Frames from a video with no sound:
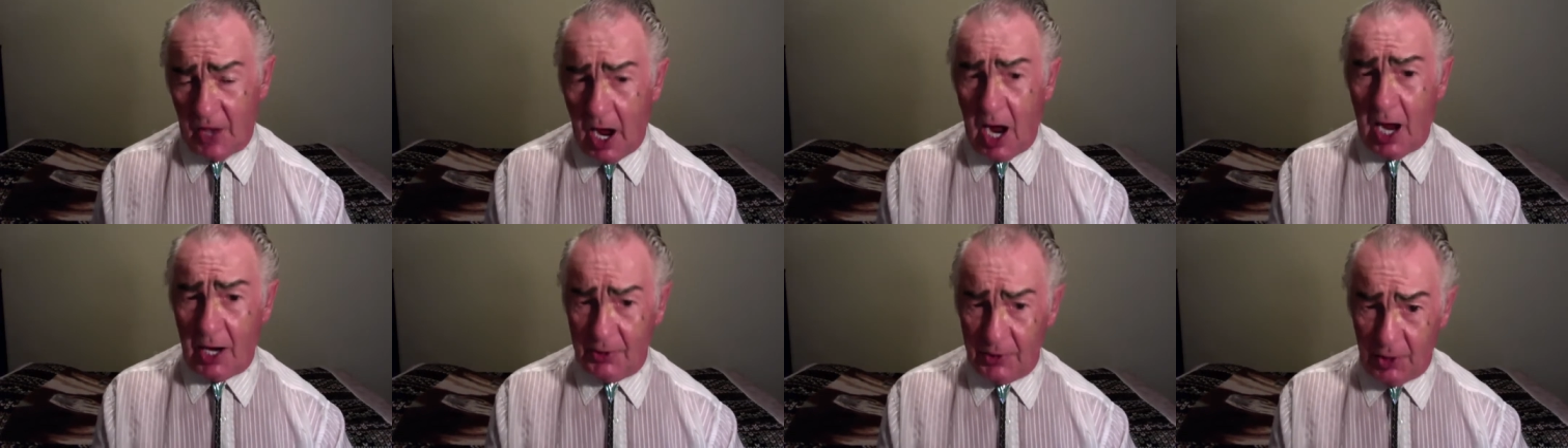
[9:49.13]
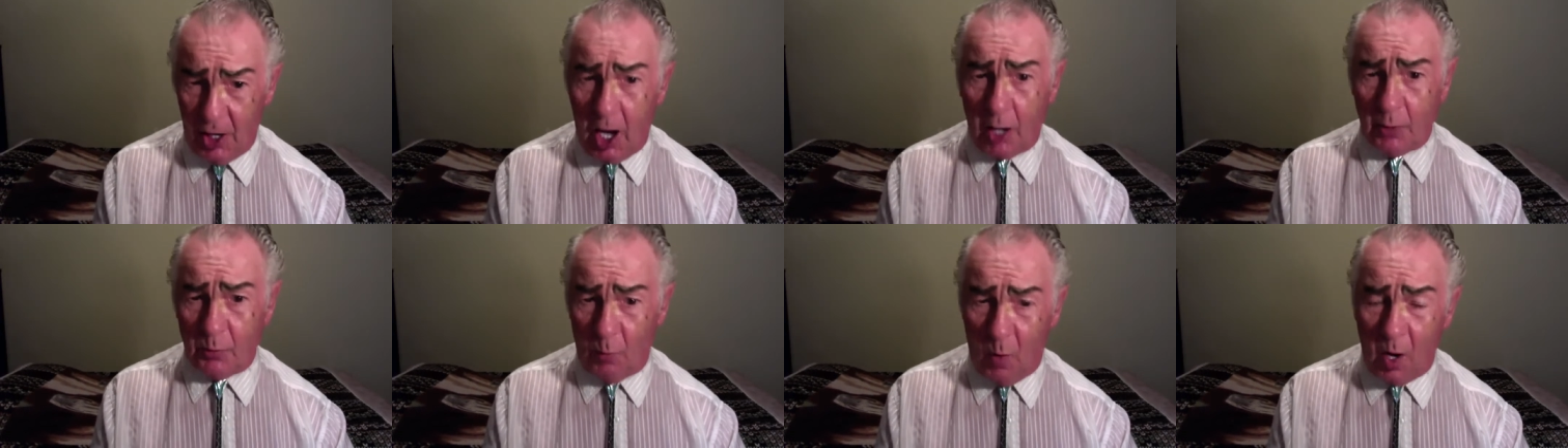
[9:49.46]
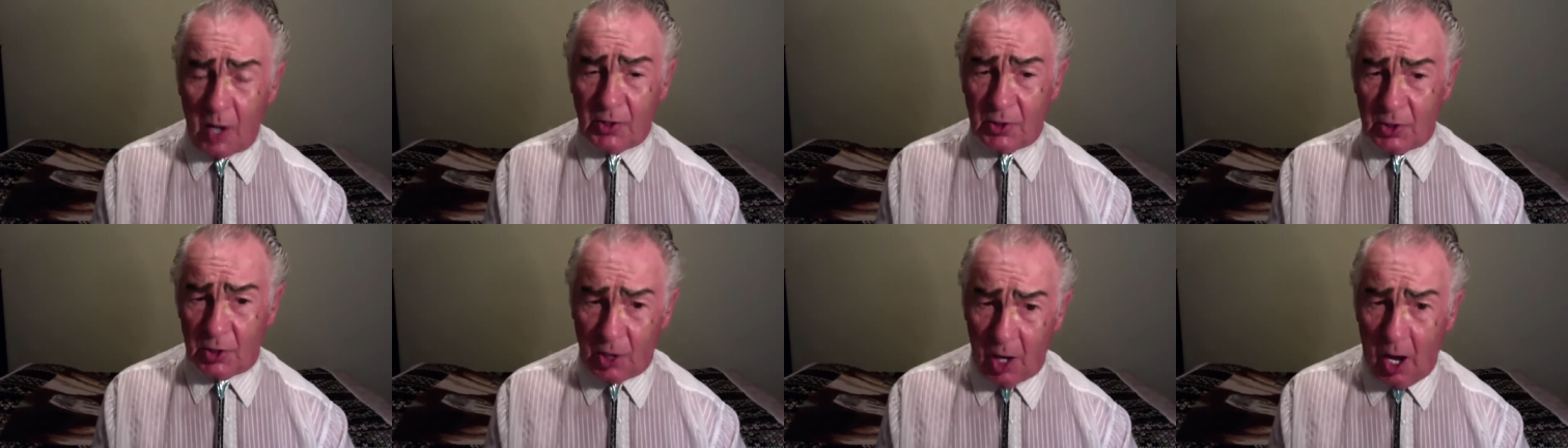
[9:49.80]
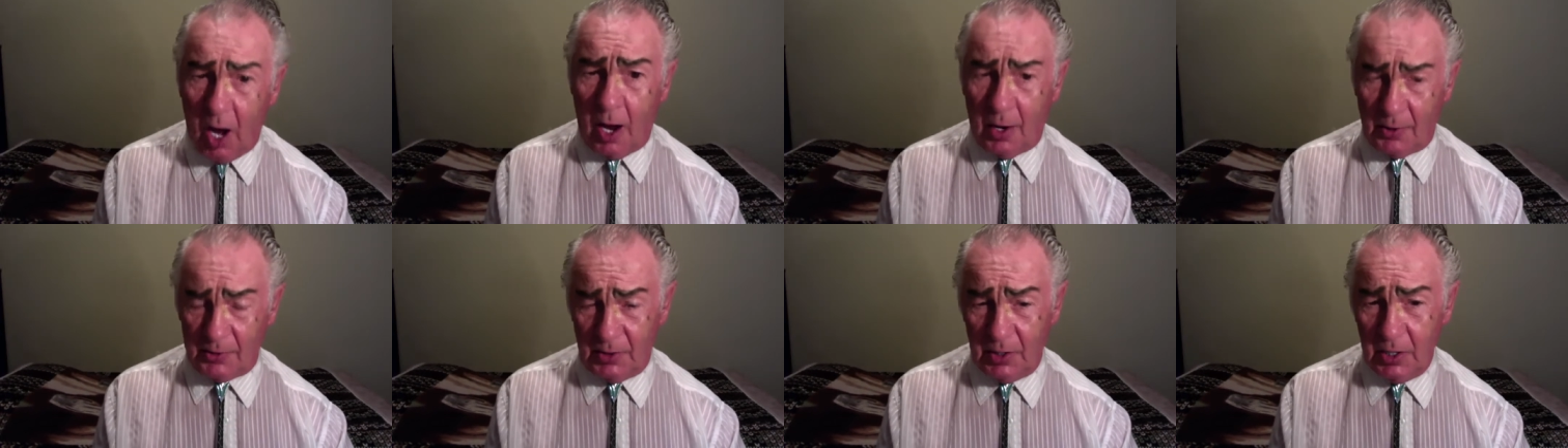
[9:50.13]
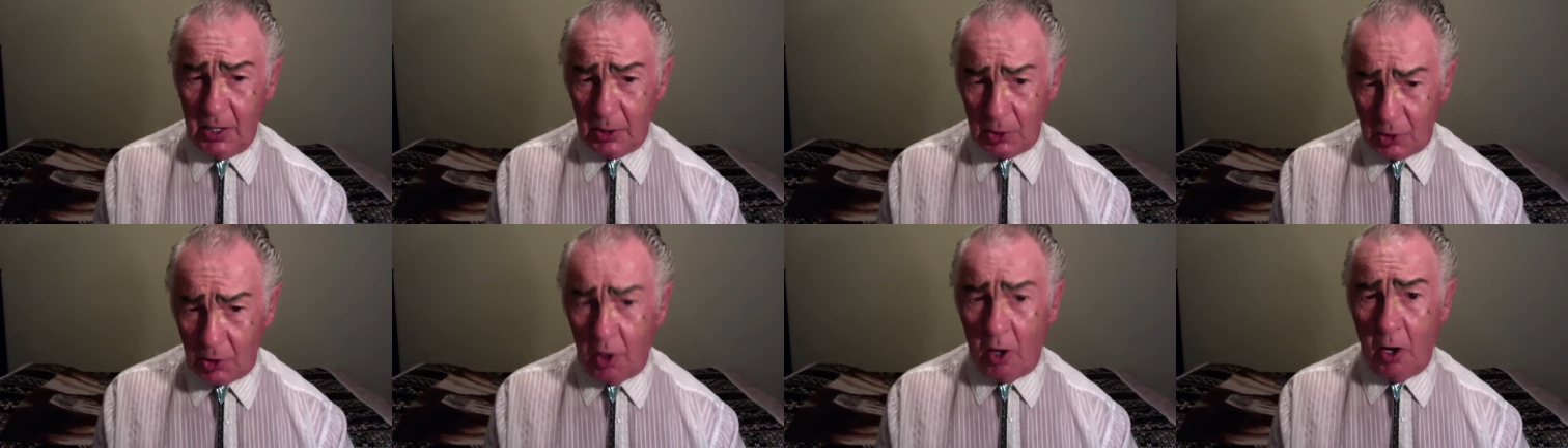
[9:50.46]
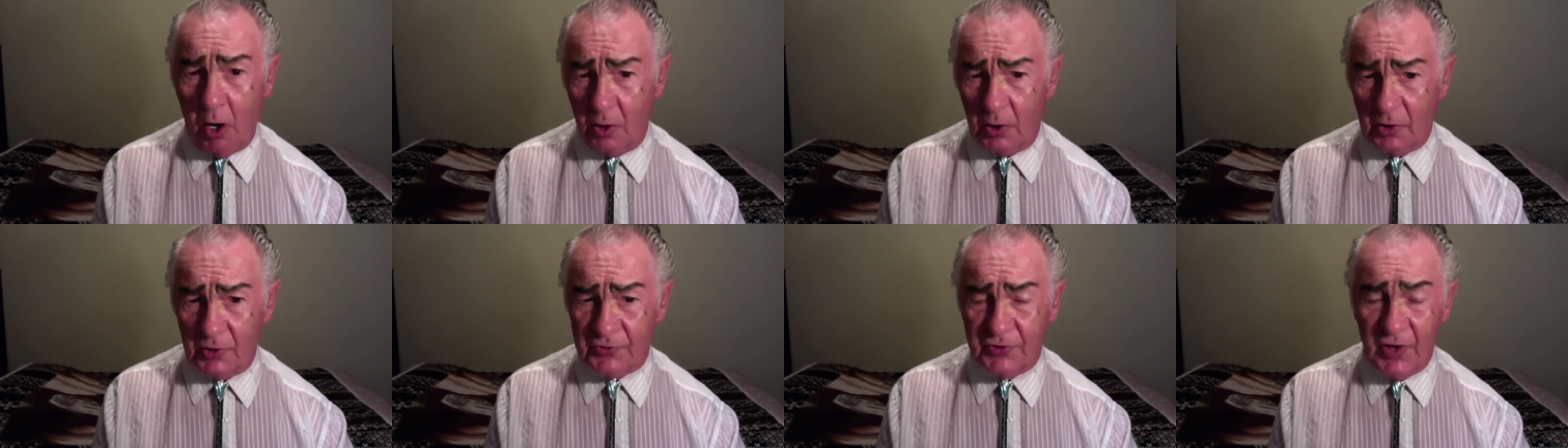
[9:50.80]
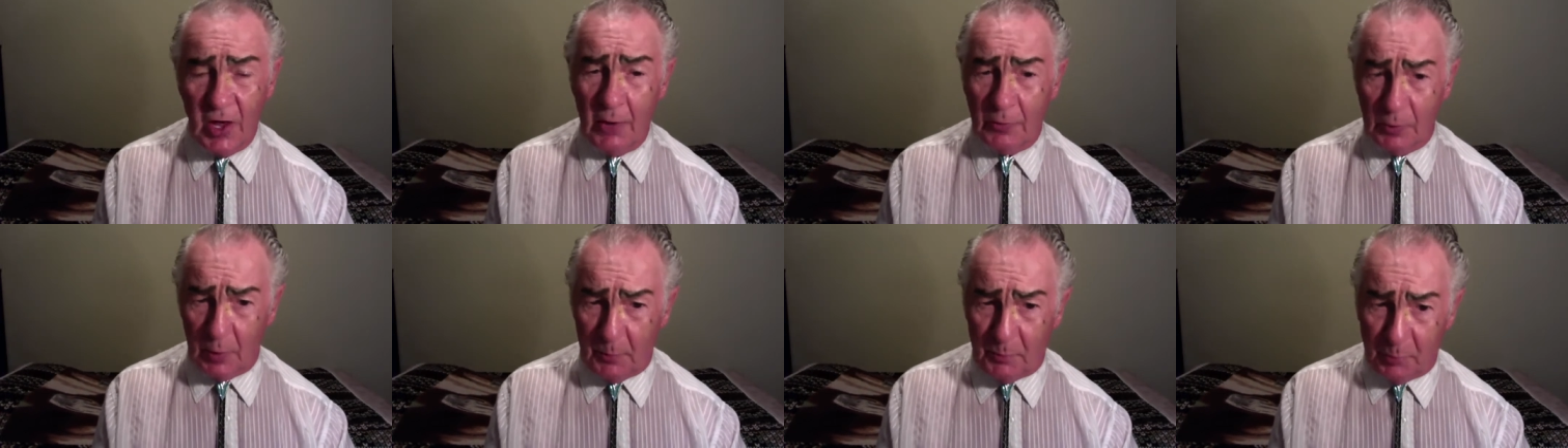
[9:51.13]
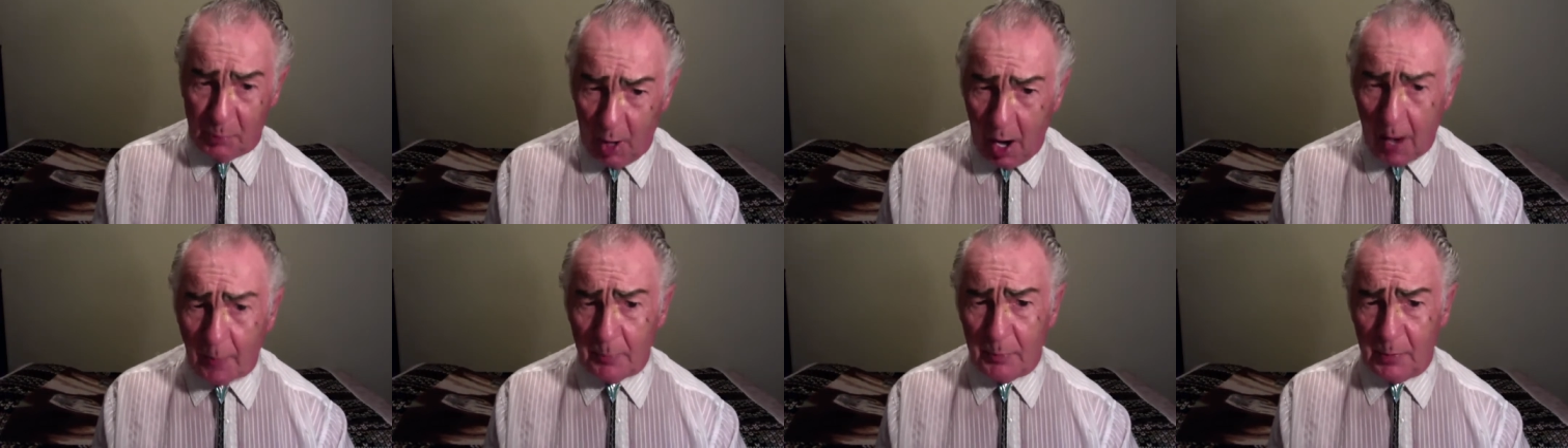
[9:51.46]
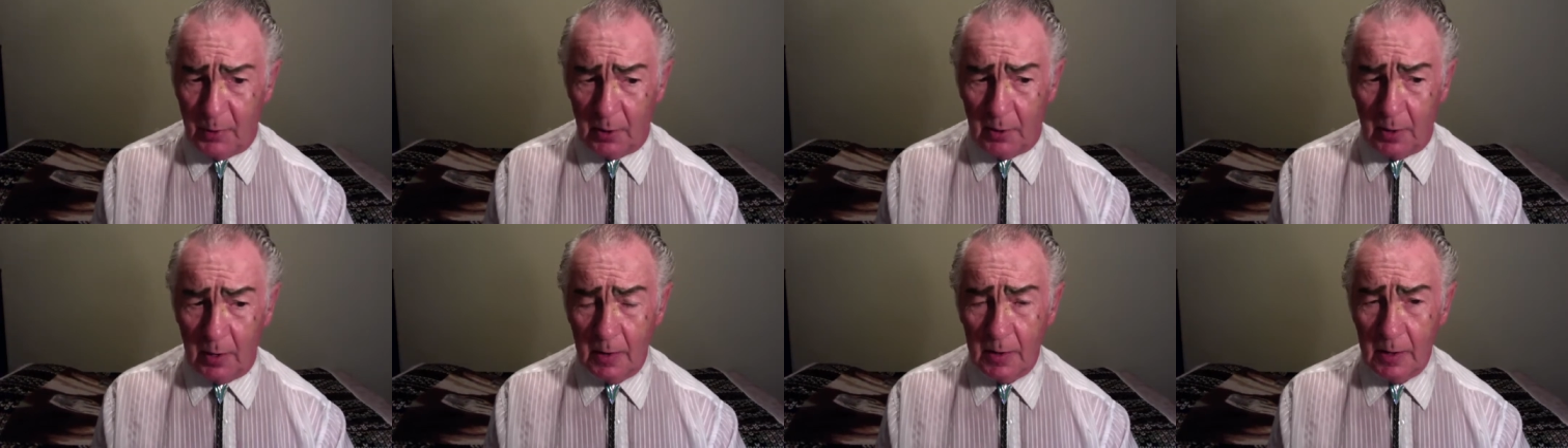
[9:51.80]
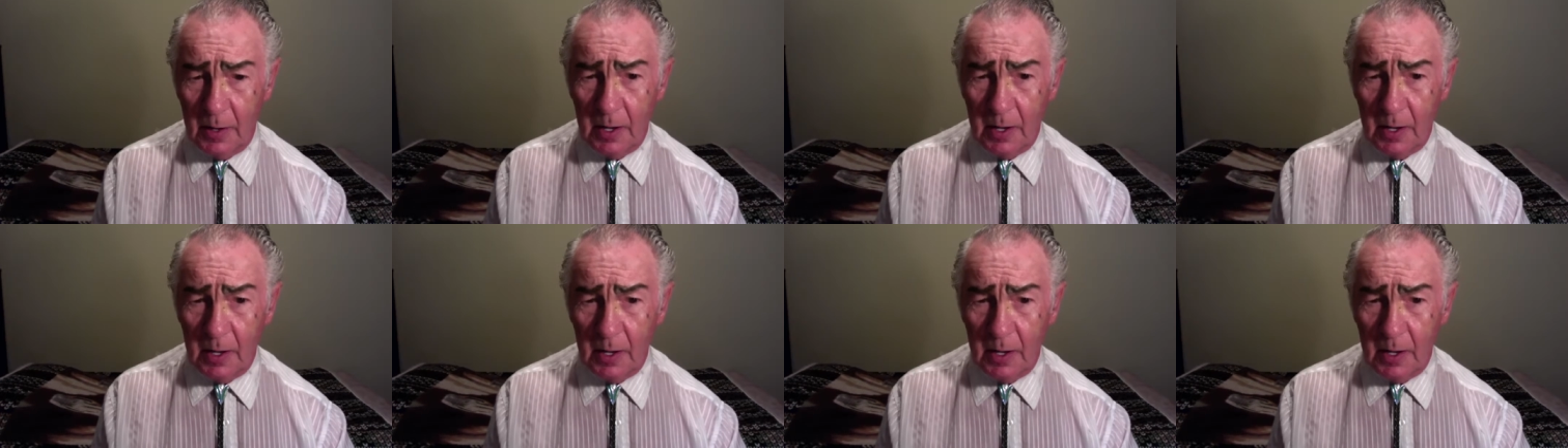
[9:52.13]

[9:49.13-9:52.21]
are not what God calls the proper